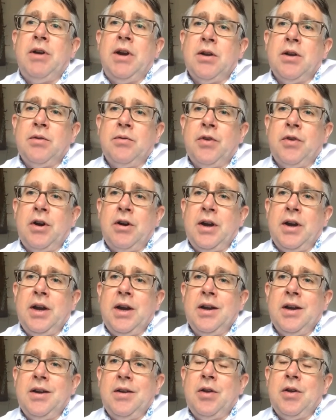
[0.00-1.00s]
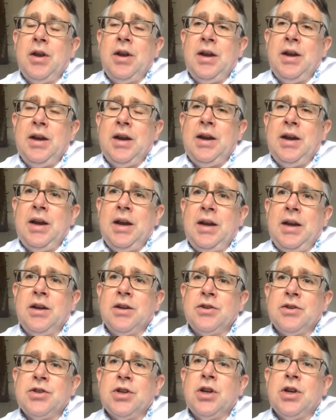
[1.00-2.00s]
in
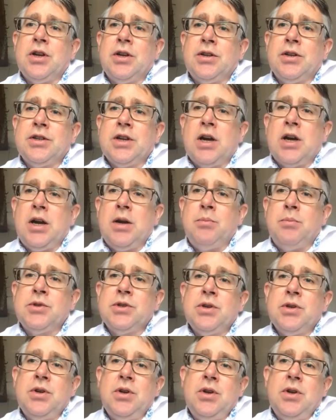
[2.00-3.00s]
uncertain times.